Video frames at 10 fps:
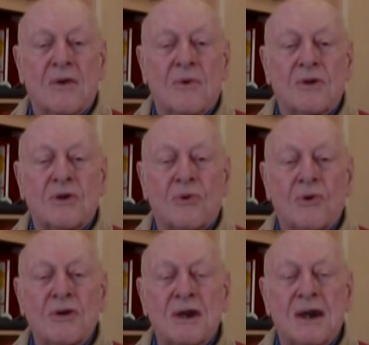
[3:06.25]
who was
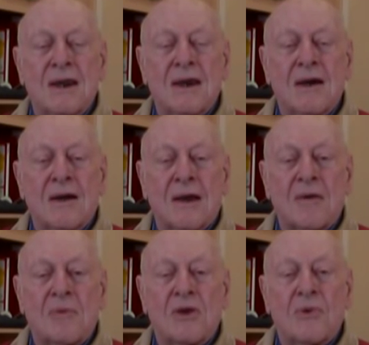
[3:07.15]
crossing in the
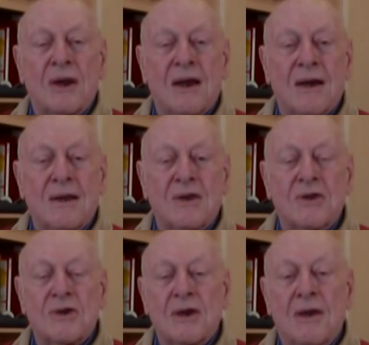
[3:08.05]
Arctic between
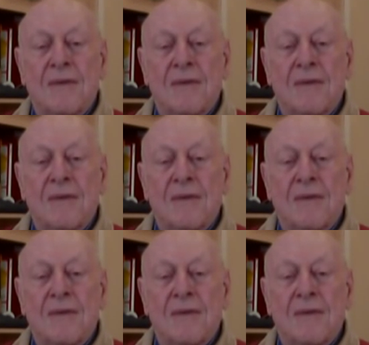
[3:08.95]
islands